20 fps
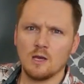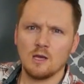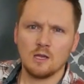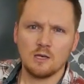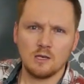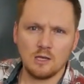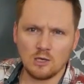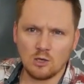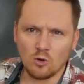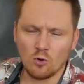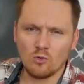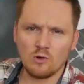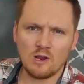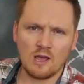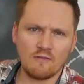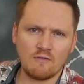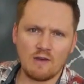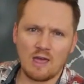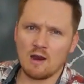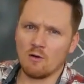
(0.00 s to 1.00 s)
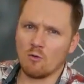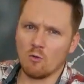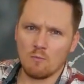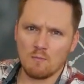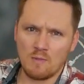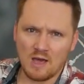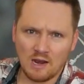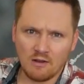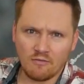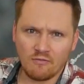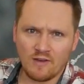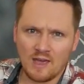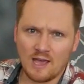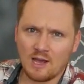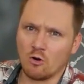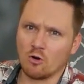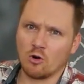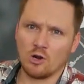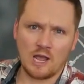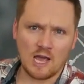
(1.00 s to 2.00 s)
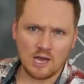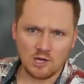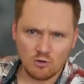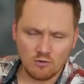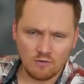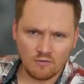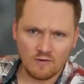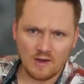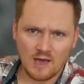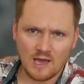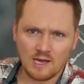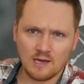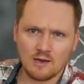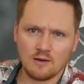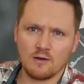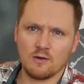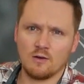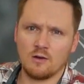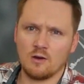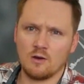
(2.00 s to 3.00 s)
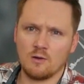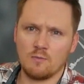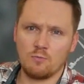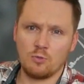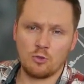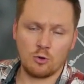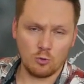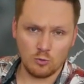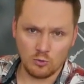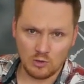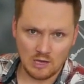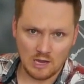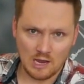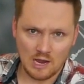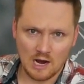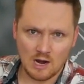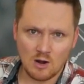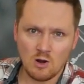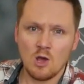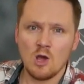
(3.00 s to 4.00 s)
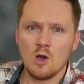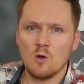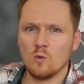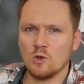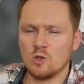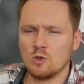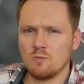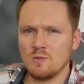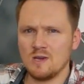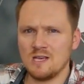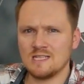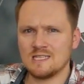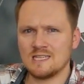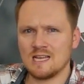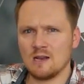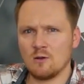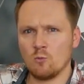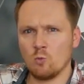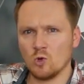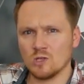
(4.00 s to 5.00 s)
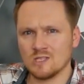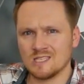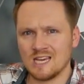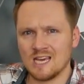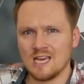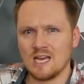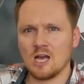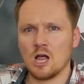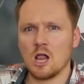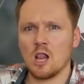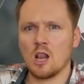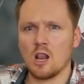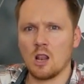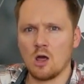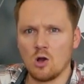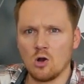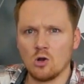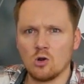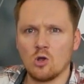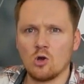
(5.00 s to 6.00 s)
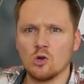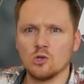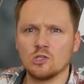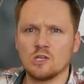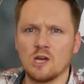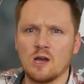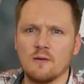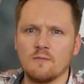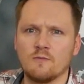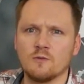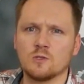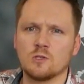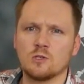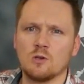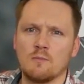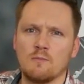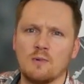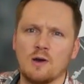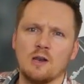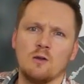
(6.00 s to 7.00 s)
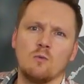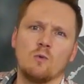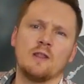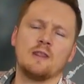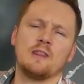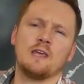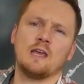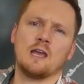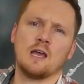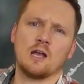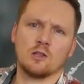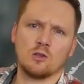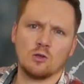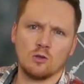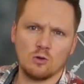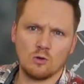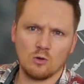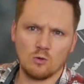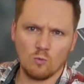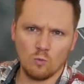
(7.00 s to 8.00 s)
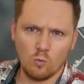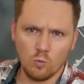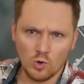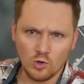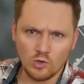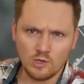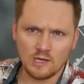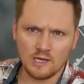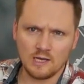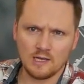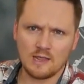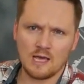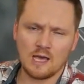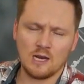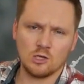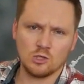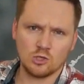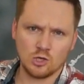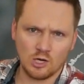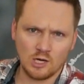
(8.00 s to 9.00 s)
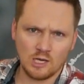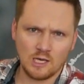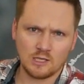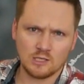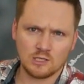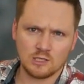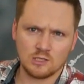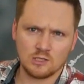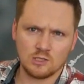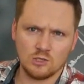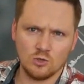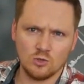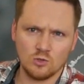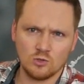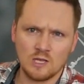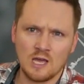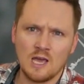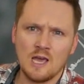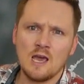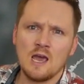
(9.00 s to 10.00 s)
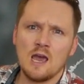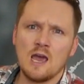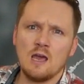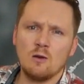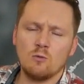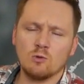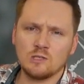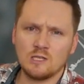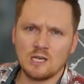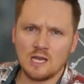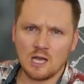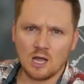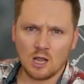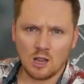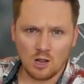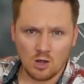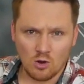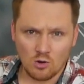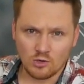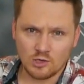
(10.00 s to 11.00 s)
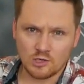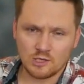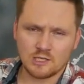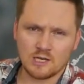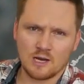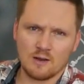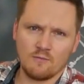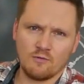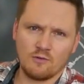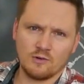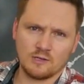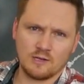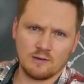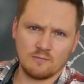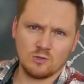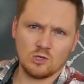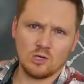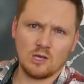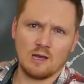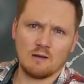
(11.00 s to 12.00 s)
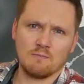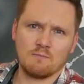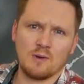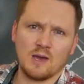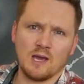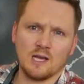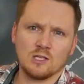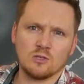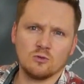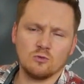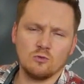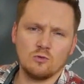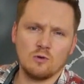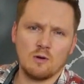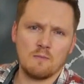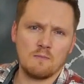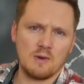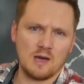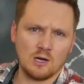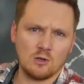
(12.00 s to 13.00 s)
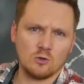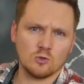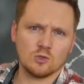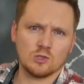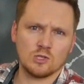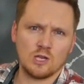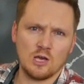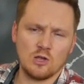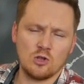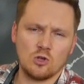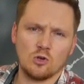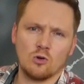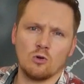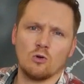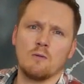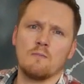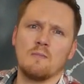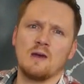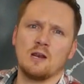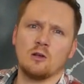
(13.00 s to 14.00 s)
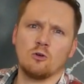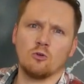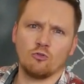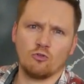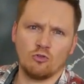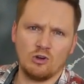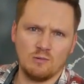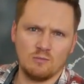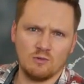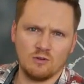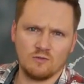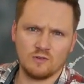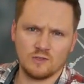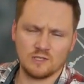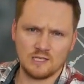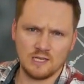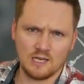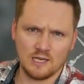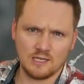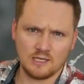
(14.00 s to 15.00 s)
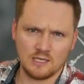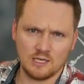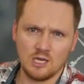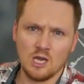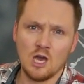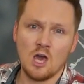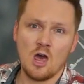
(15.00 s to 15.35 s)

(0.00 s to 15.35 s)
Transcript: They don't have aeromedevac or cash-evac through the air, which means that it will take a long time for somebody, when they get wounded and a tourniquet is used, it will take a longer time for them to get back to a medical station or a medical treatment facility.